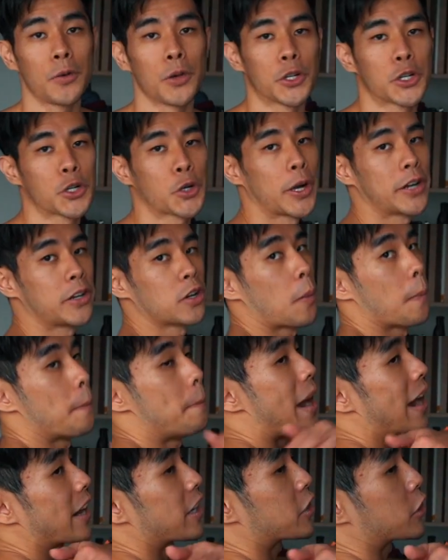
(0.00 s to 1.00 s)
you train your
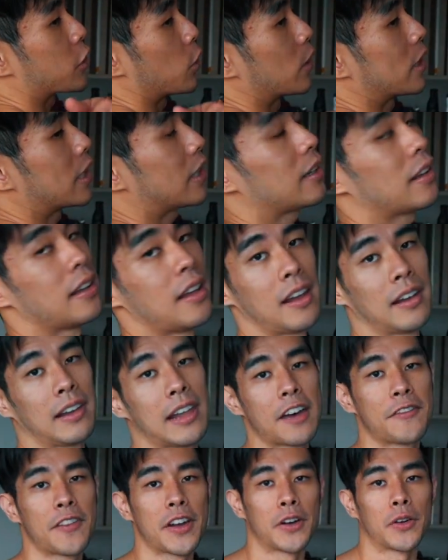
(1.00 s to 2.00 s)
back shoulder,
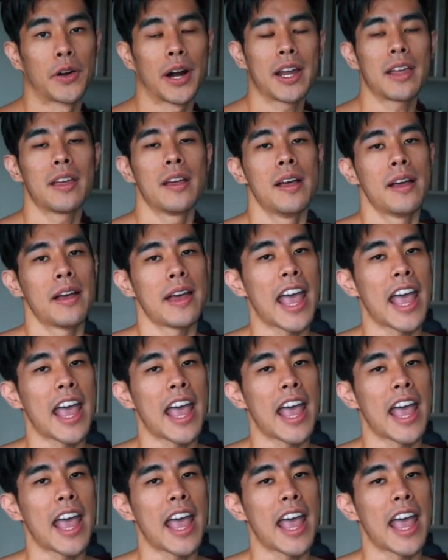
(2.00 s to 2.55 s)
left and right.